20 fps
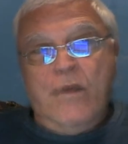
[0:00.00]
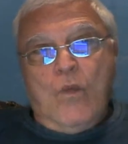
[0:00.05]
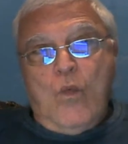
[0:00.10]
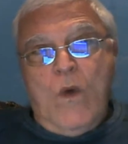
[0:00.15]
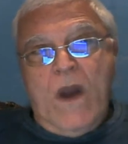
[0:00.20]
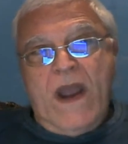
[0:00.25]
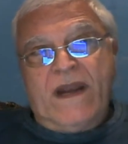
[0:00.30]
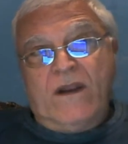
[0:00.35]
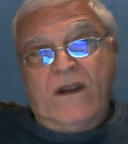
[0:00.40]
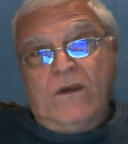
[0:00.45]

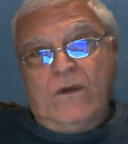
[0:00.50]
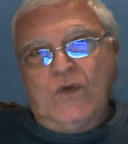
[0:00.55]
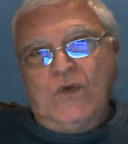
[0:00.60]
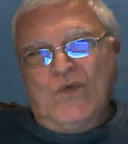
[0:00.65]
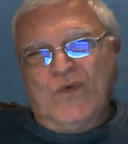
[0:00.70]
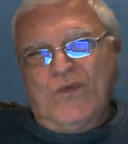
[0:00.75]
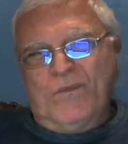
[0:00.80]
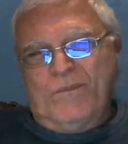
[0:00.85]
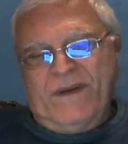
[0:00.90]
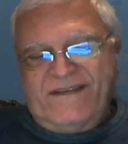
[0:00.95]
When
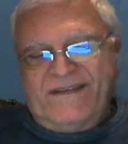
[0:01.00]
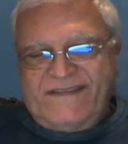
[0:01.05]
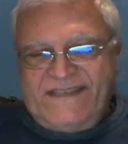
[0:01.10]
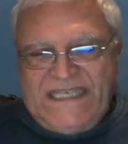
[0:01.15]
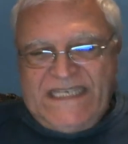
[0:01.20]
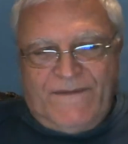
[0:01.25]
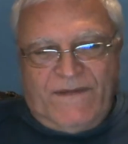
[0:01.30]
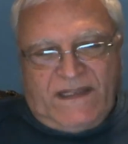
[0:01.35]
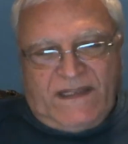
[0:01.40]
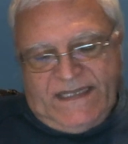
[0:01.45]
you
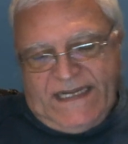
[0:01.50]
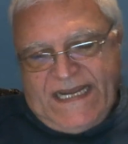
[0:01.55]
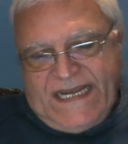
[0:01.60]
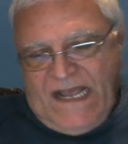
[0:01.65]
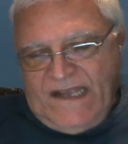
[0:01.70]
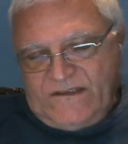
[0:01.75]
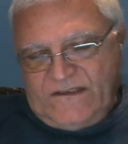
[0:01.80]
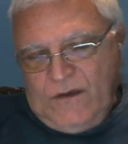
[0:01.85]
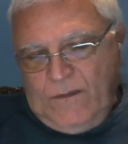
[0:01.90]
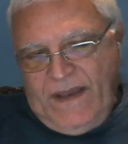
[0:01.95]
perceive that the
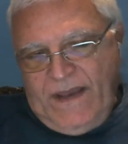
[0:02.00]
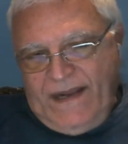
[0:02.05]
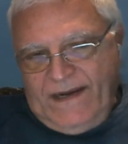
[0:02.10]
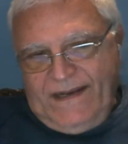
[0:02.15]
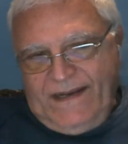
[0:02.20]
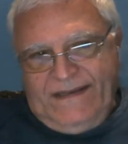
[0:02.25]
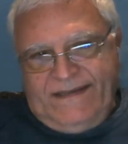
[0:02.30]
customer